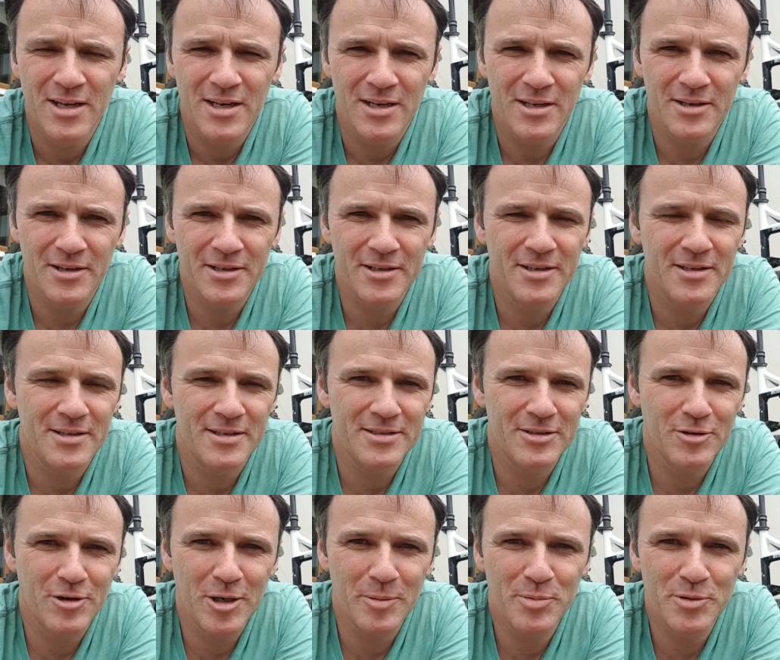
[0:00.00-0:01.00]
And like,
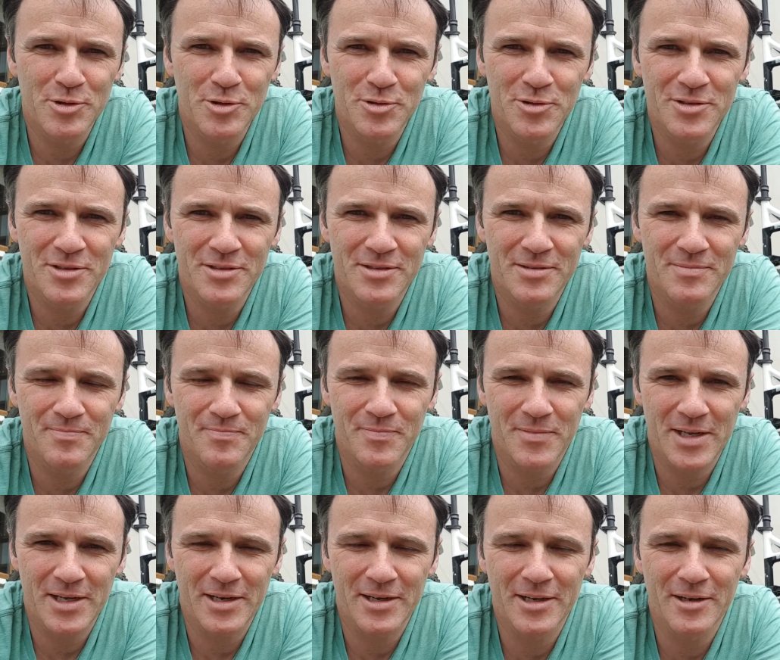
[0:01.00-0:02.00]
you know, I produce
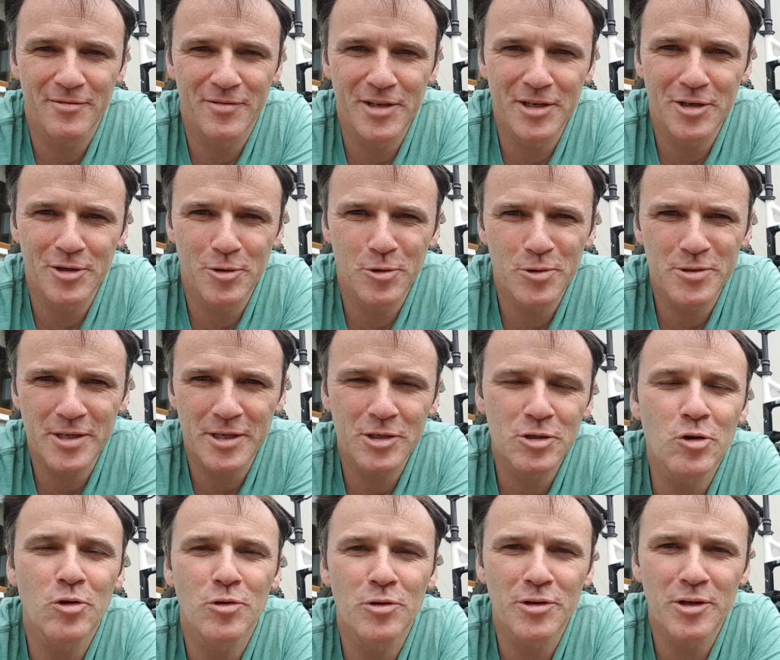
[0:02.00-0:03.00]
like little videos like
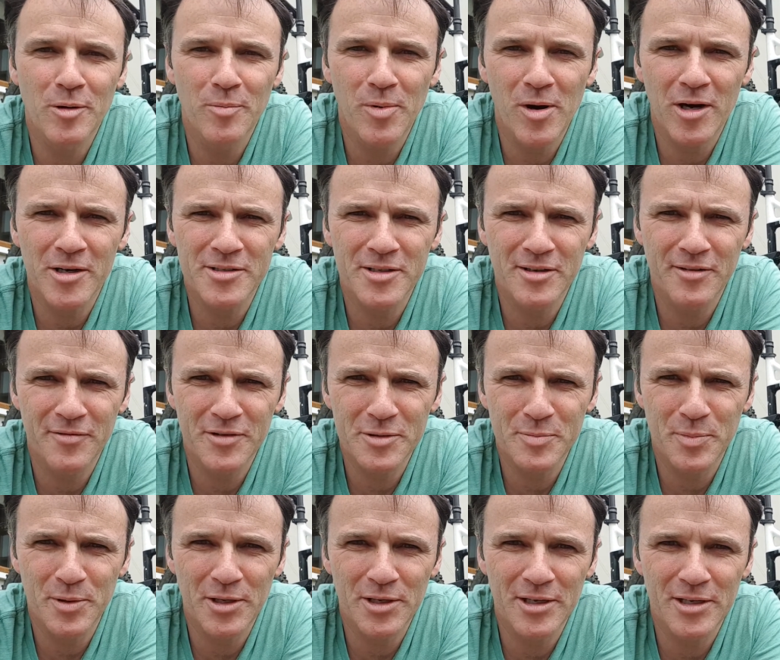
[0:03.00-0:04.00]
showing the unboxing of this
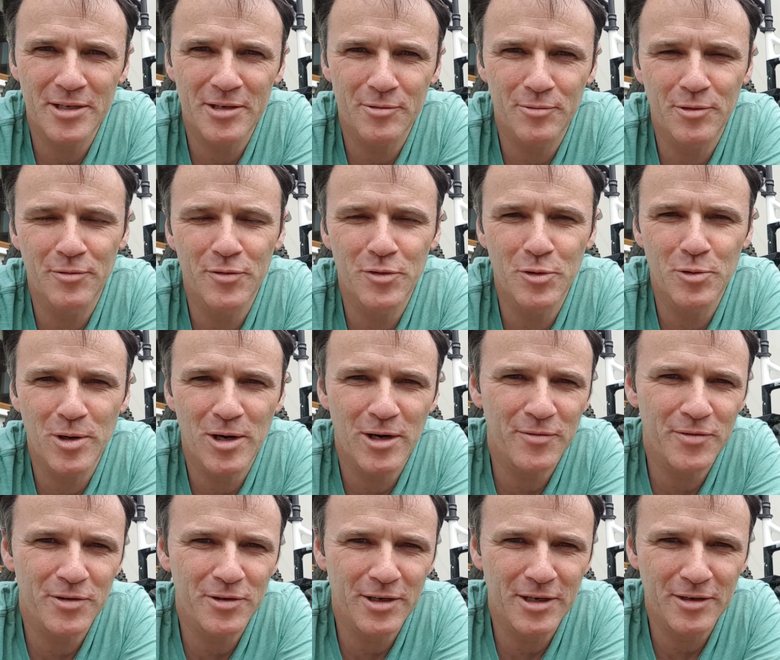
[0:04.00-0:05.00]
bike, a review
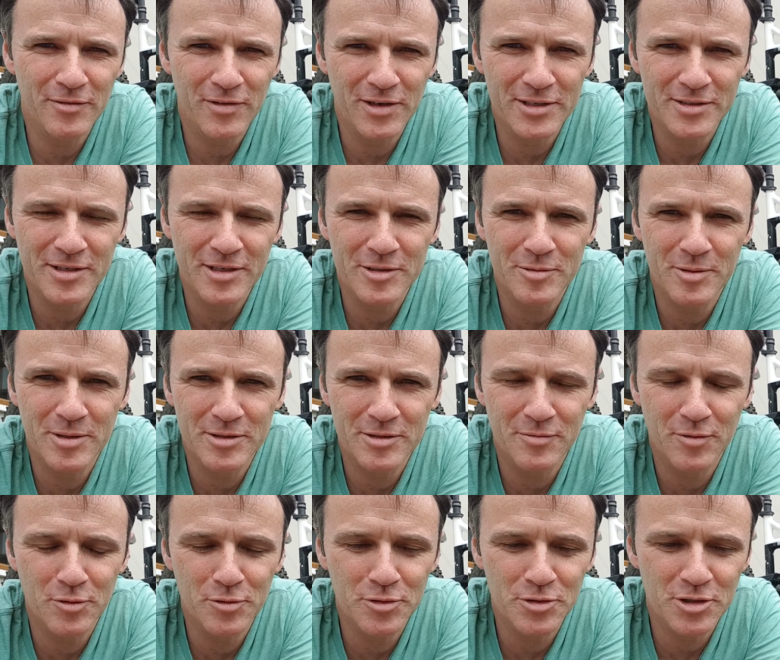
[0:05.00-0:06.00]
after kind of like 6 weeks of
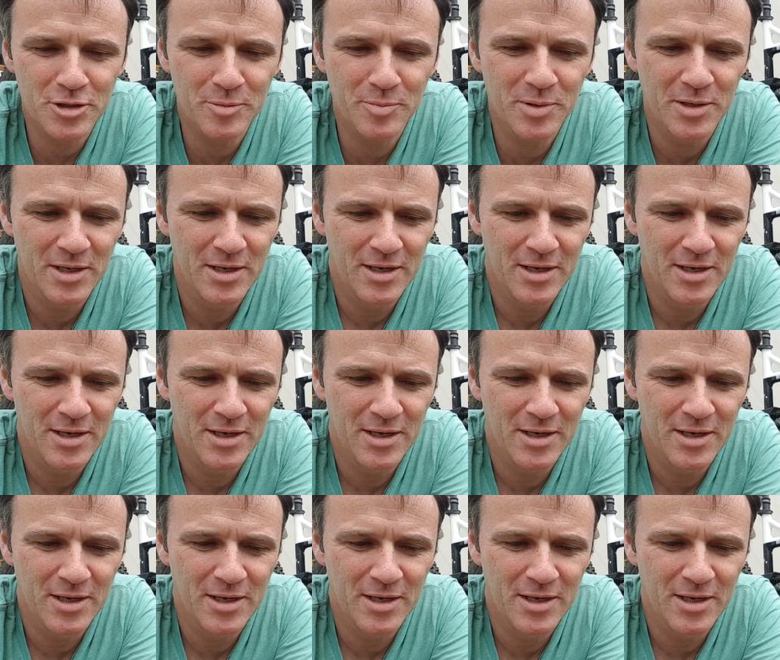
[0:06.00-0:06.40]
ownership.